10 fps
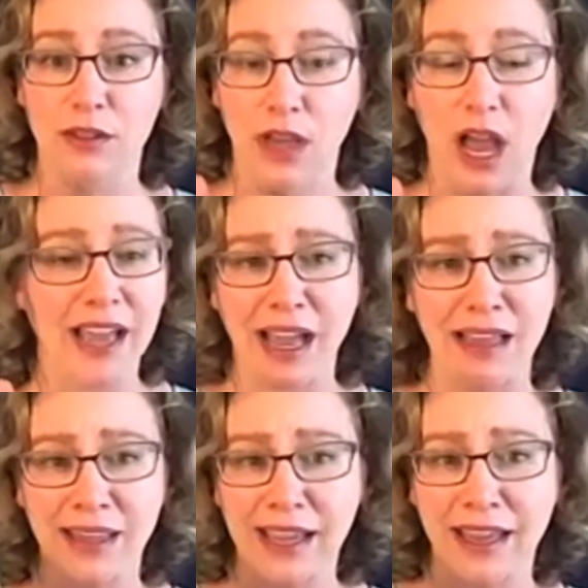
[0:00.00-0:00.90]

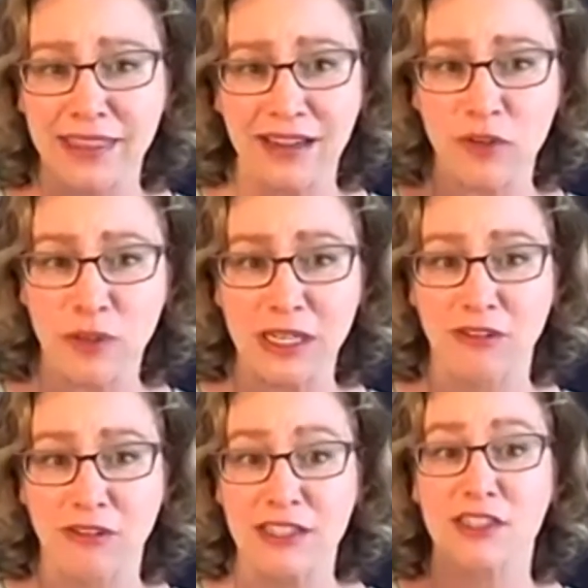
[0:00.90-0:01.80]
I think everybody
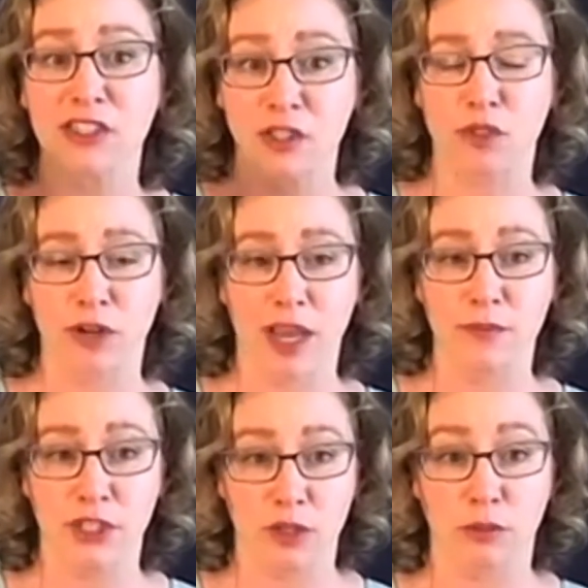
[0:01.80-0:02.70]
here needs to subscribe
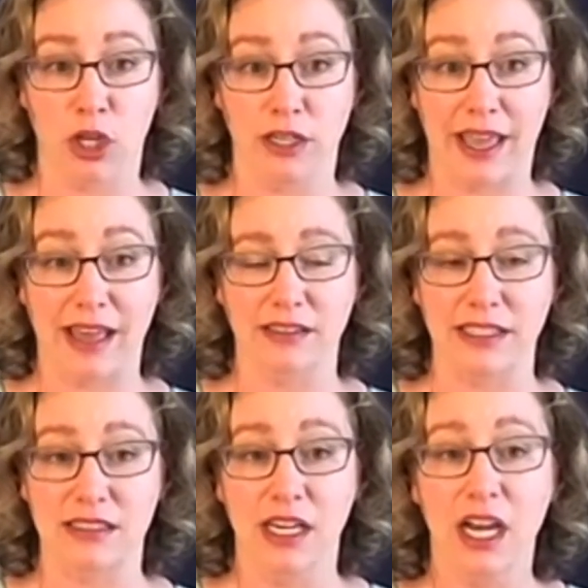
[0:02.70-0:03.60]
to your blog at
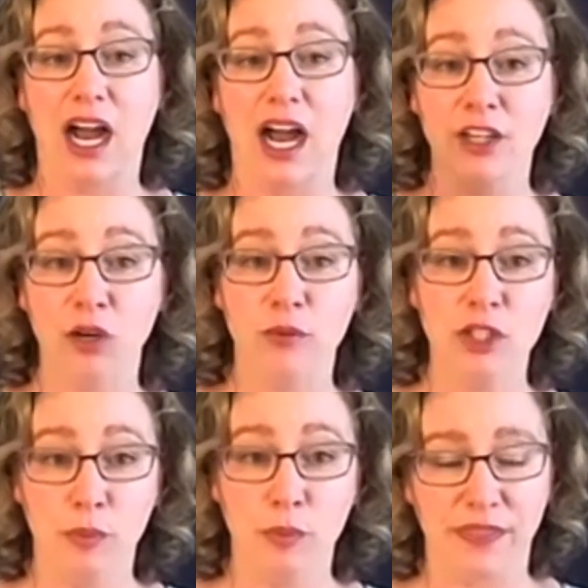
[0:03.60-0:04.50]
least. I know when
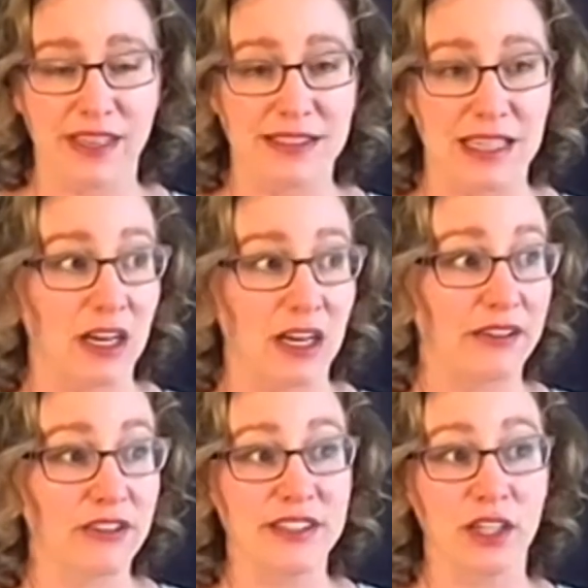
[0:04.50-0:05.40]
you put things out,
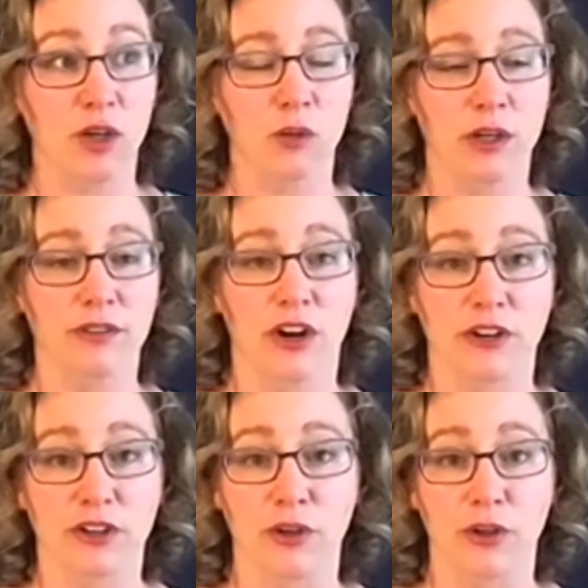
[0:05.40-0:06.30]
every single one of your
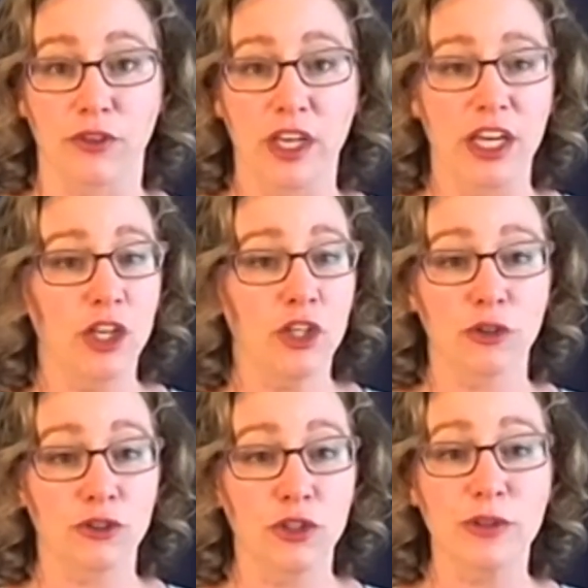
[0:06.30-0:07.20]
articles, you're
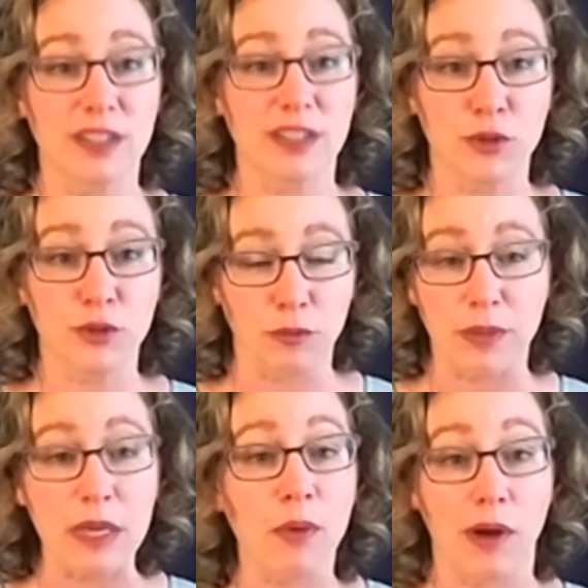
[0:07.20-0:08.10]
doing some sort of
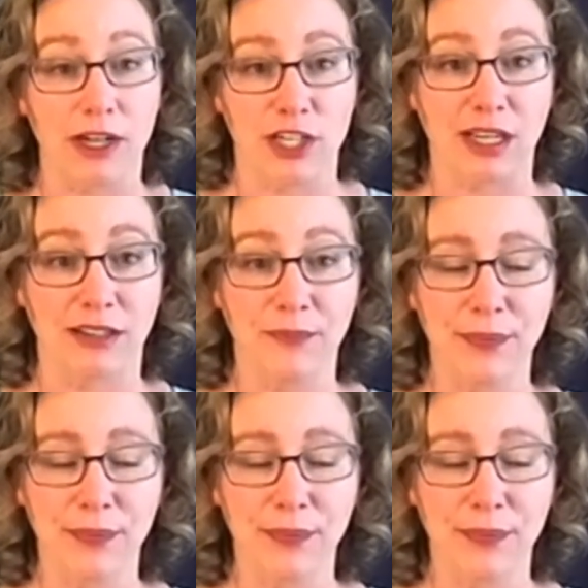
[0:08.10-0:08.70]
people watching.